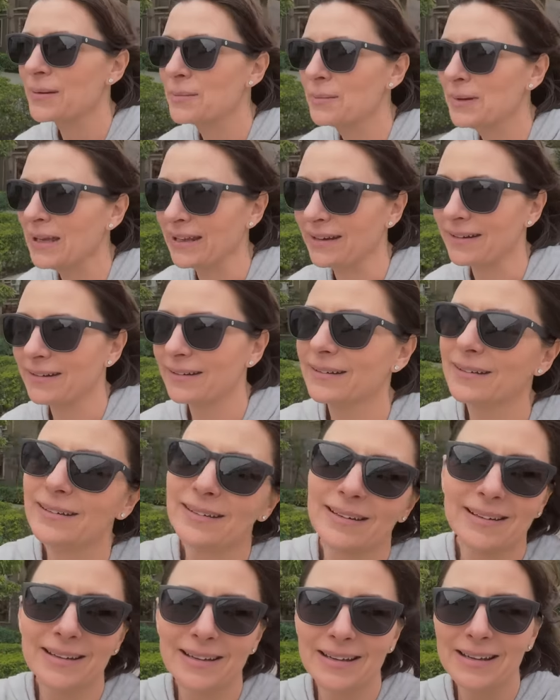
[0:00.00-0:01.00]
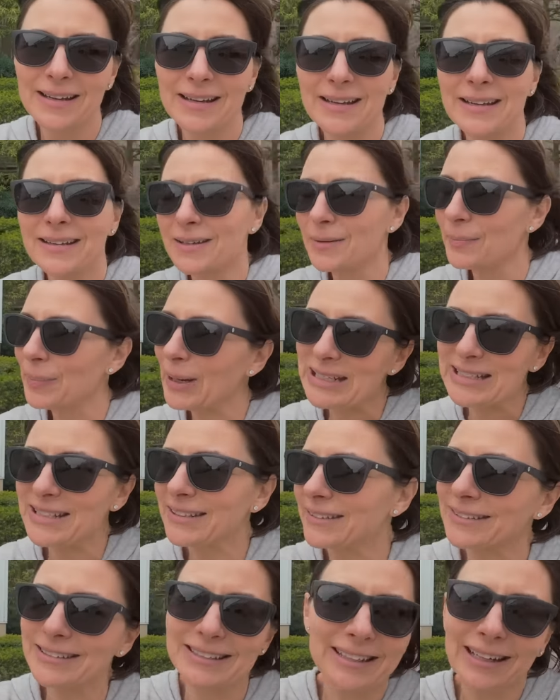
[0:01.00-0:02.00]
Man, the
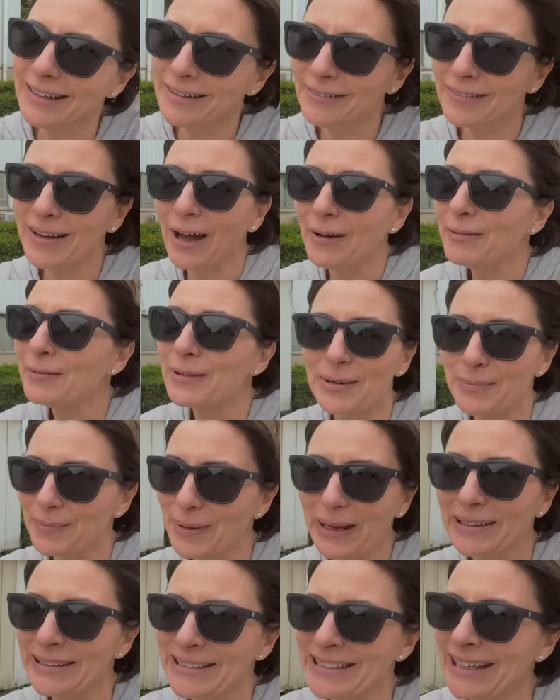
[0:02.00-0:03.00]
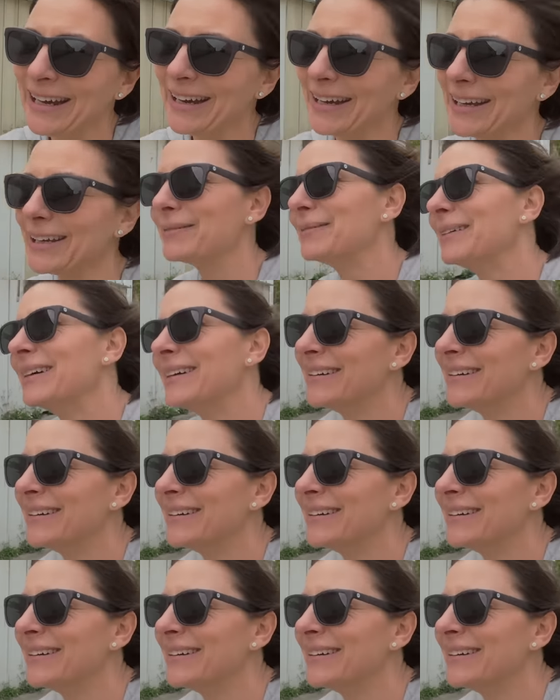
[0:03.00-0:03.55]
bicycles couldn't have come at a better time.